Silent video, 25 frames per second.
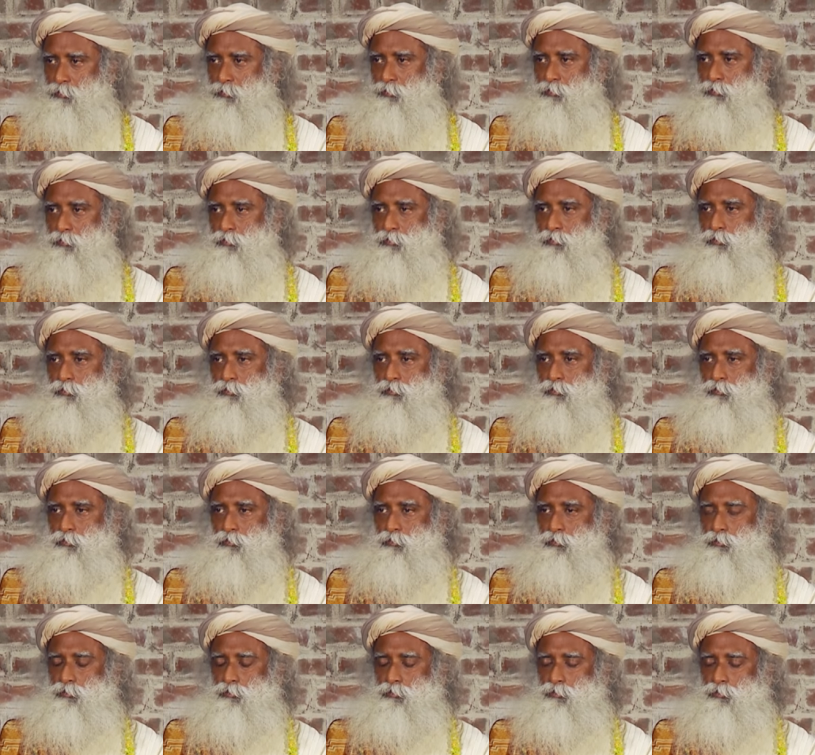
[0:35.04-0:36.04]

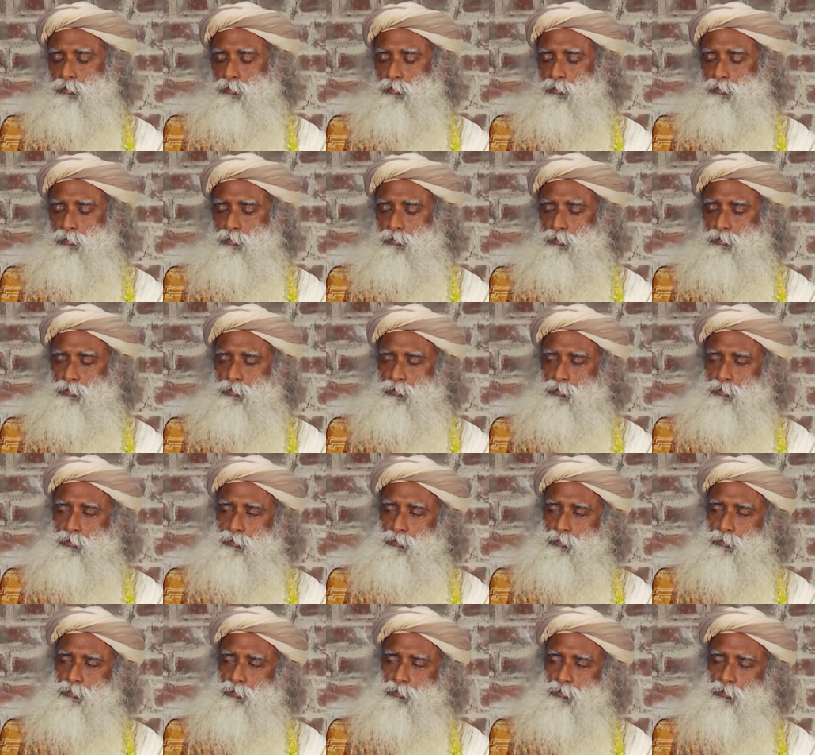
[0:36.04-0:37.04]

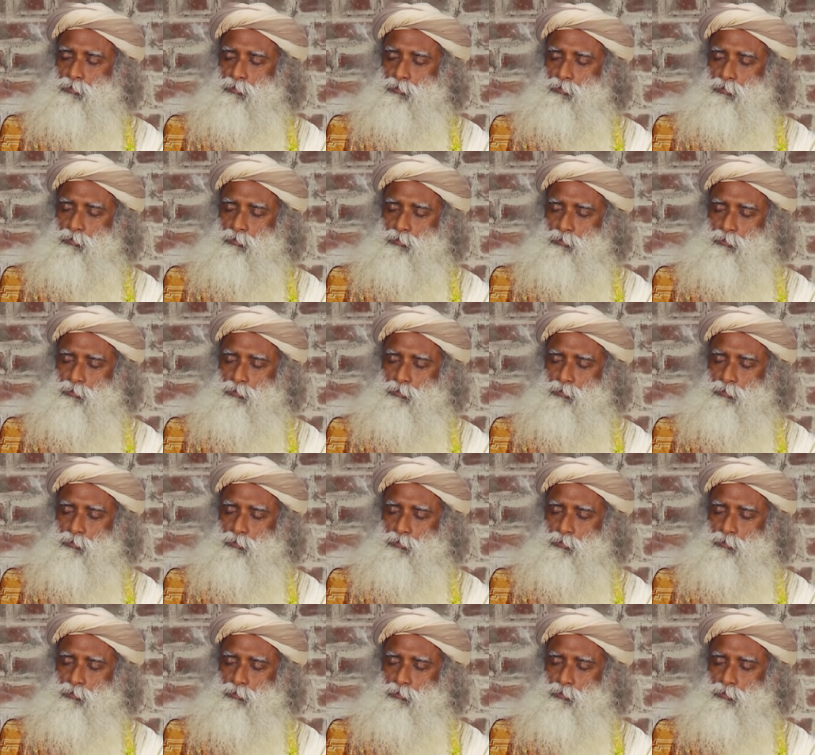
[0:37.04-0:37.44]
Nobody speaks.